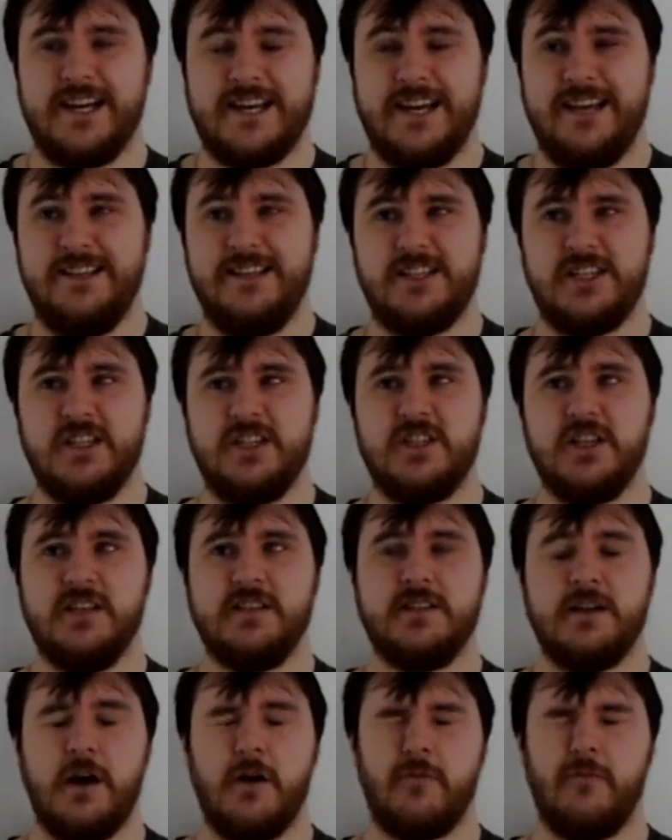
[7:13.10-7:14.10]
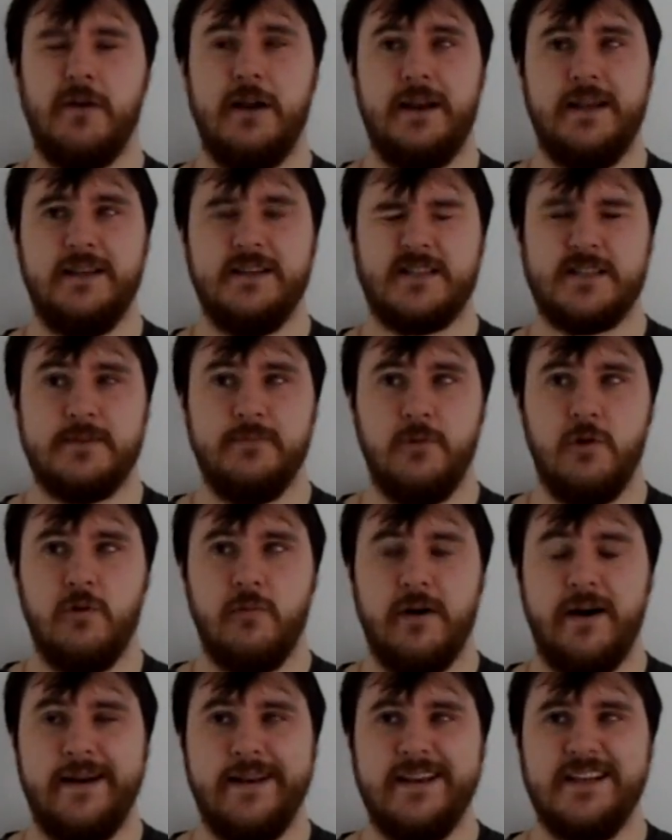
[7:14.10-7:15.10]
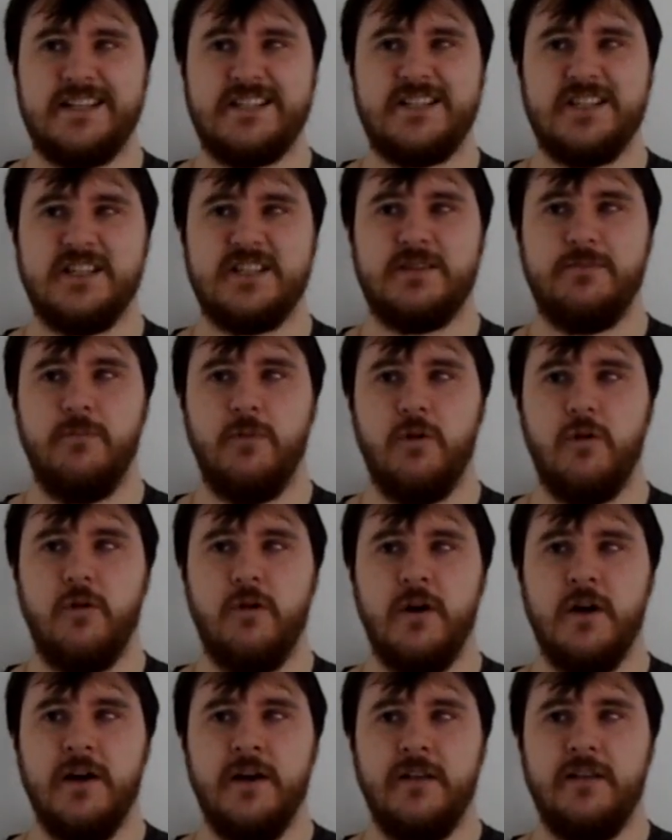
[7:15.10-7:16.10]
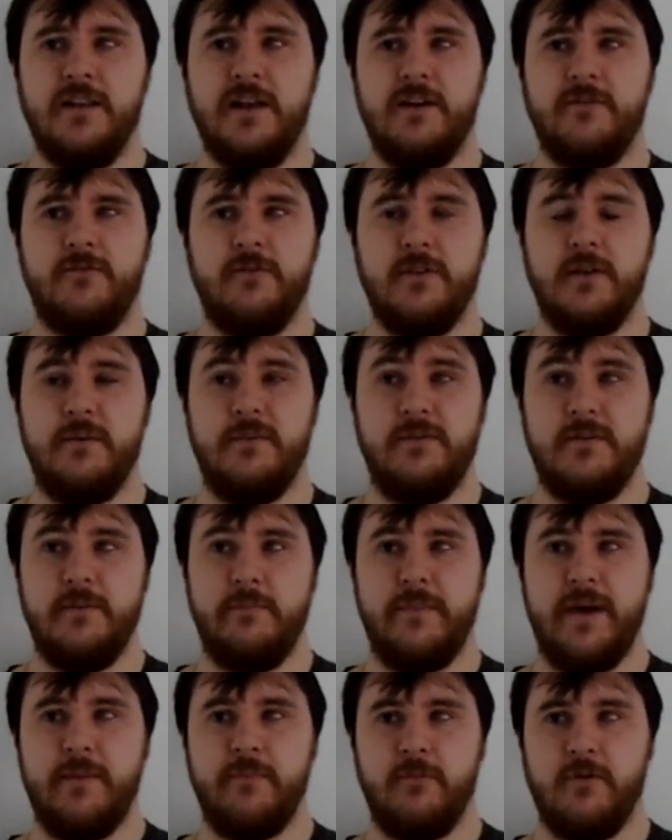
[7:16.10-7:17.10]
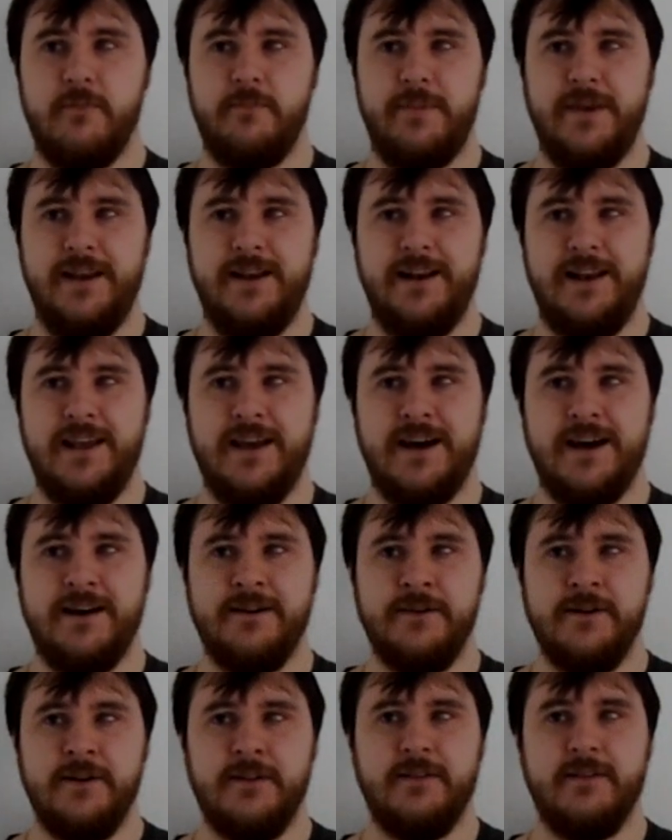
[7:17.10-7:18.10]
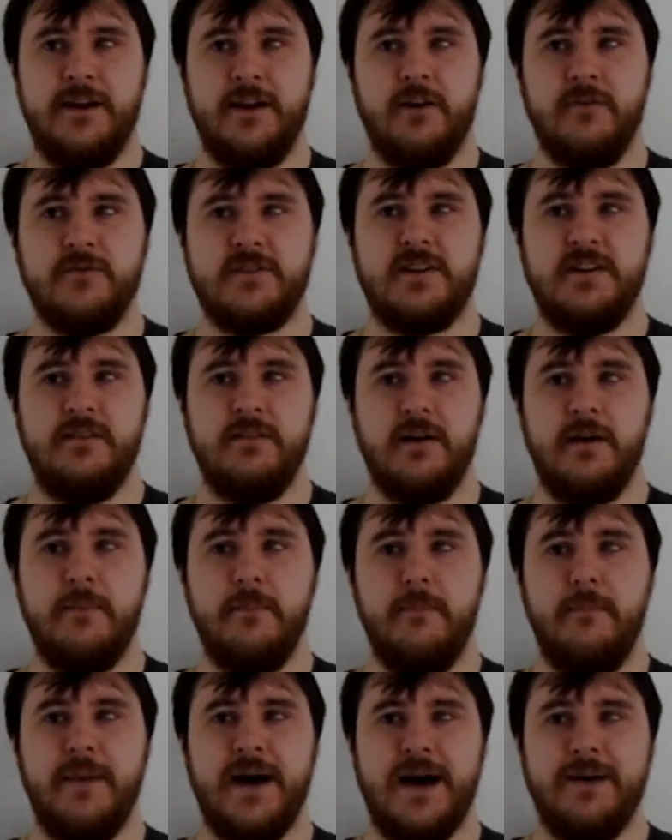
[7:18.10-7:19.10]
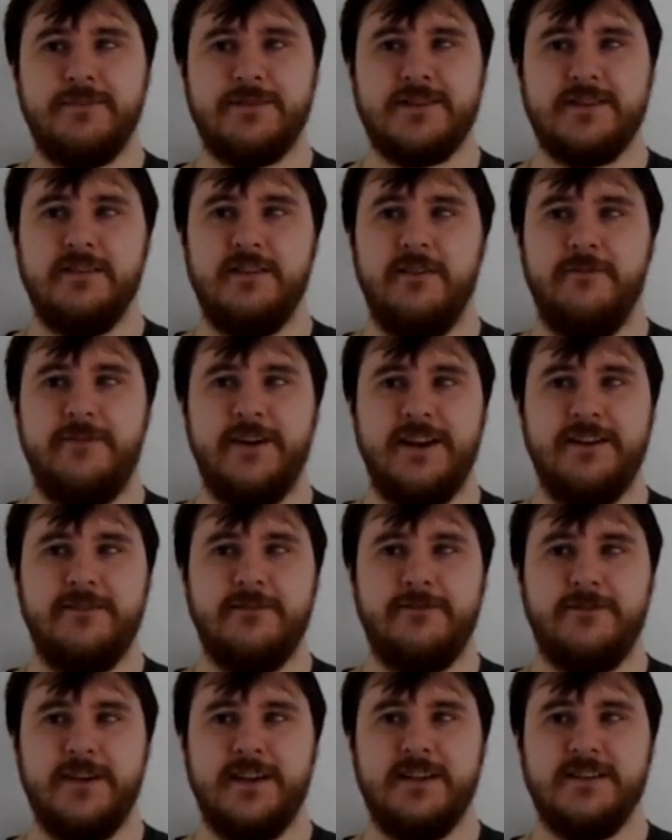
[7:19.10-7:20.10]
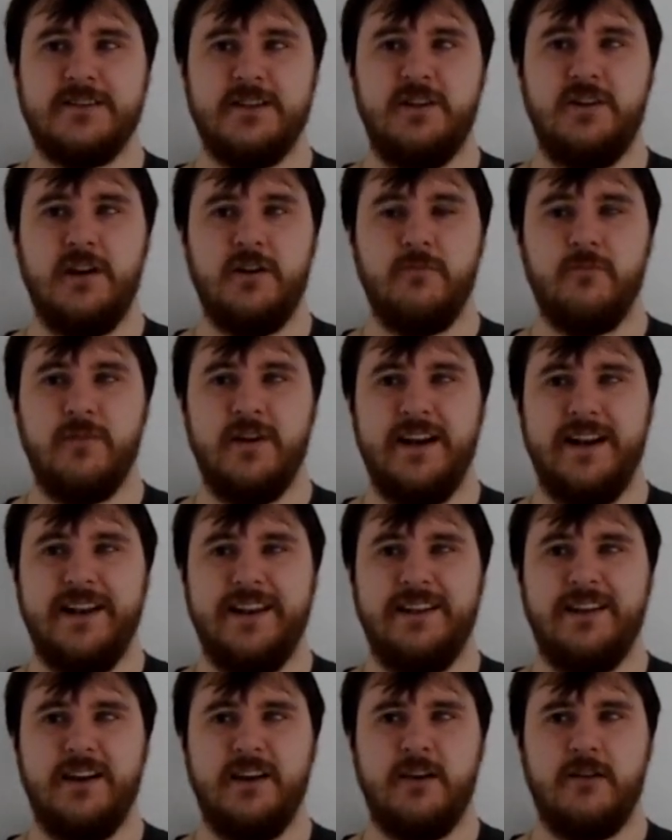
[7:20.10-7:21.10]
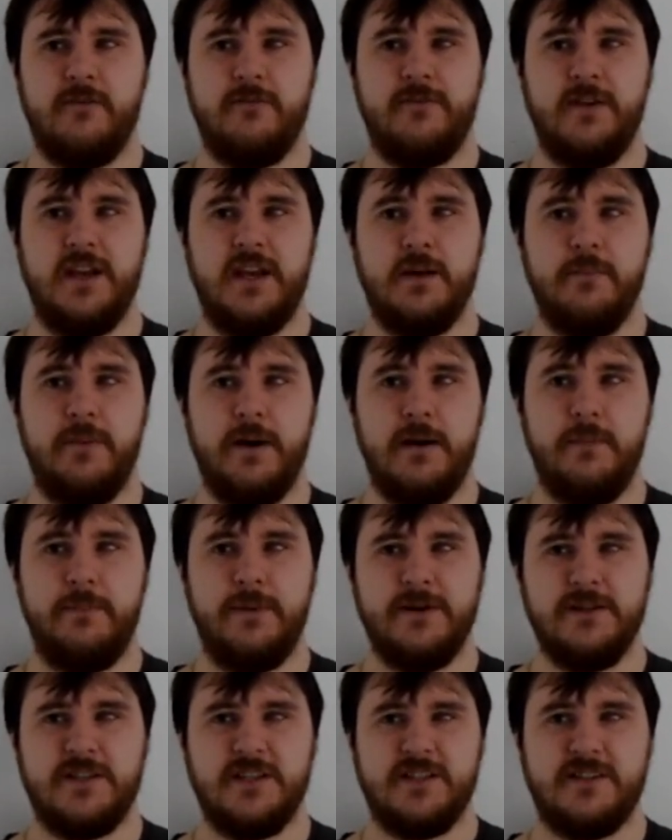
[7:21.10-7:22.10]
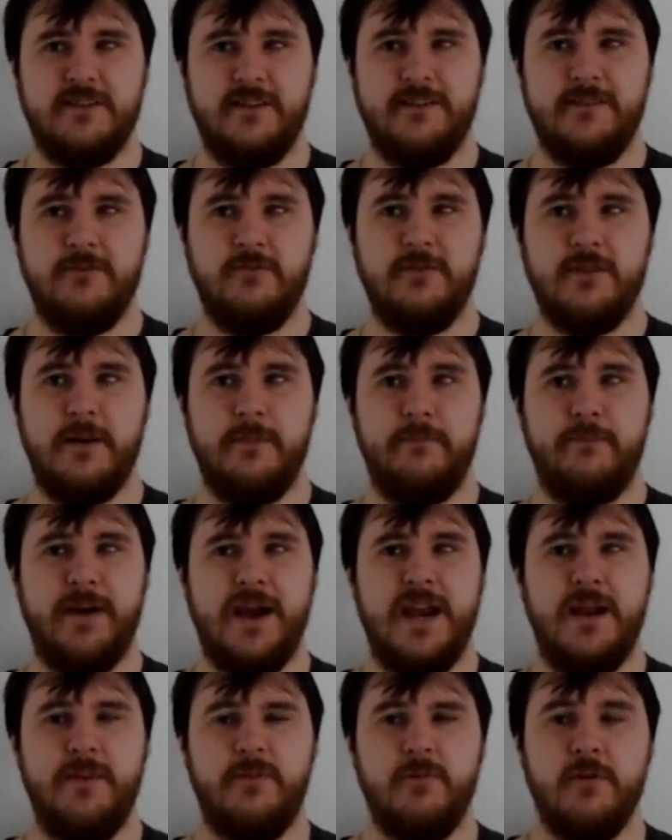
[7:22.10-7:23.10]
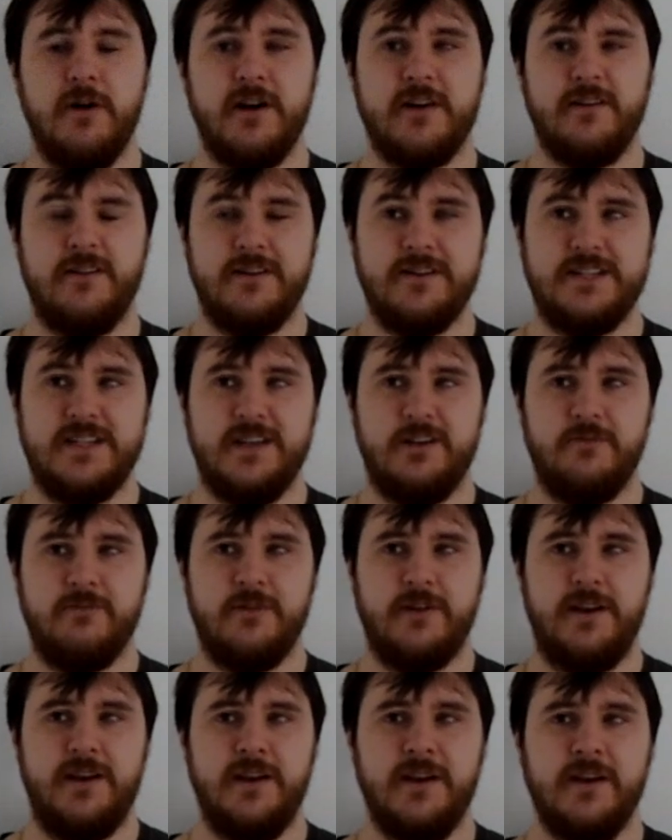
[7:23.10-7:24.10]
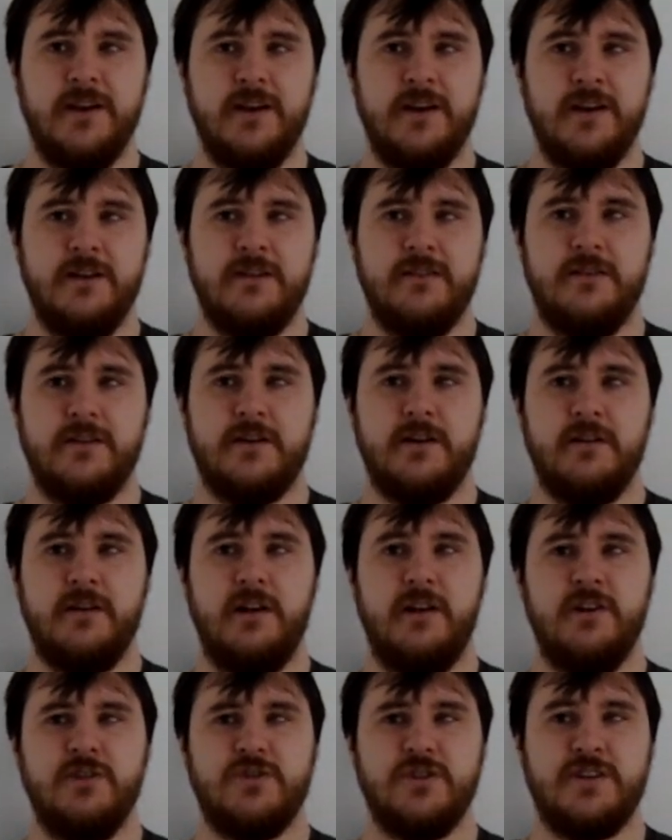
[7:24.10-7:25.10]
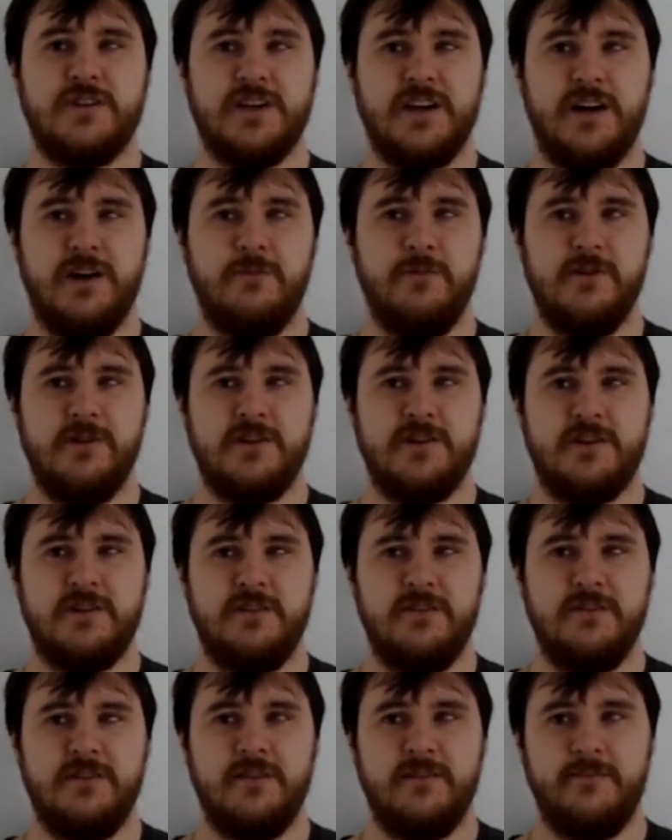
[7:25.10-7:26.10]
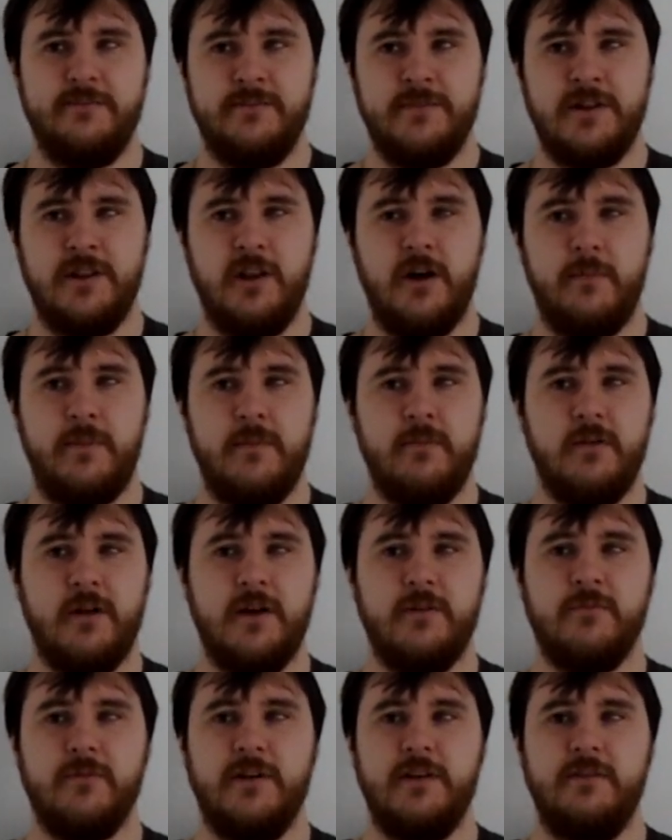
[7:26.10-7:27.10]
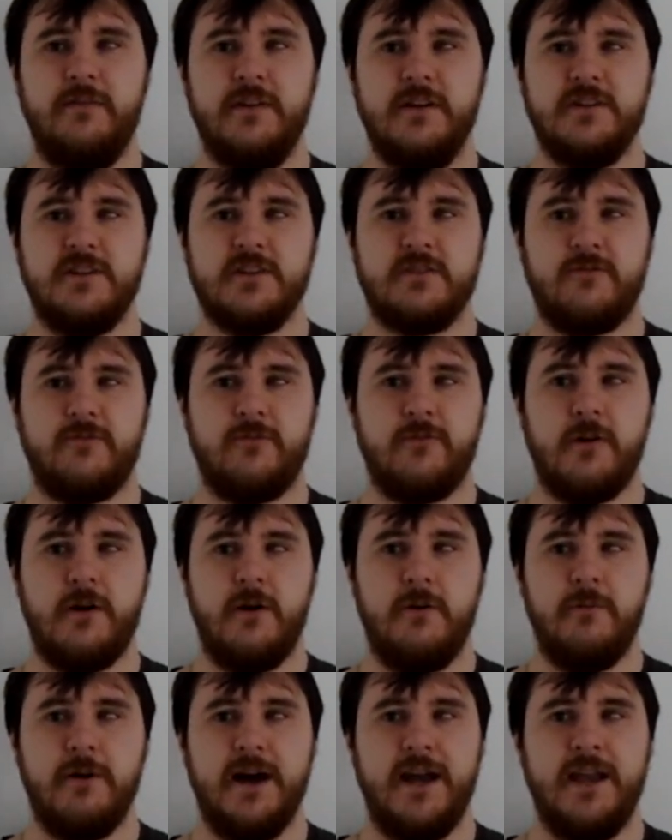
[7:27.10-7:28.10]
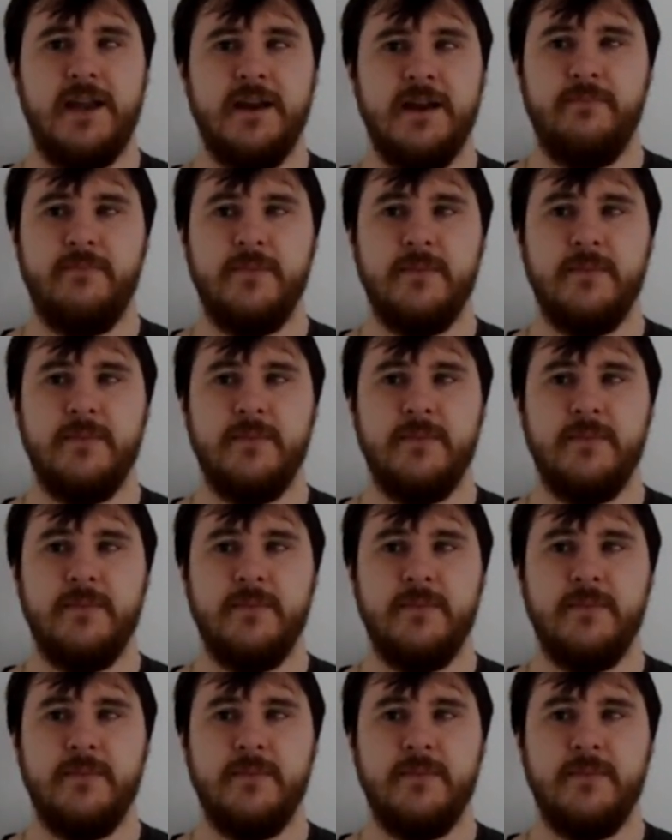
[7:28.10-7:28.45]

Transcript: Okay, this is just a really small one. It's just more like for the memorabilia, like obviously like maps and event things that you don't really like think about, but just like all that paperwork and itinerary, the kind of literature which a lot of people like really like just throw away.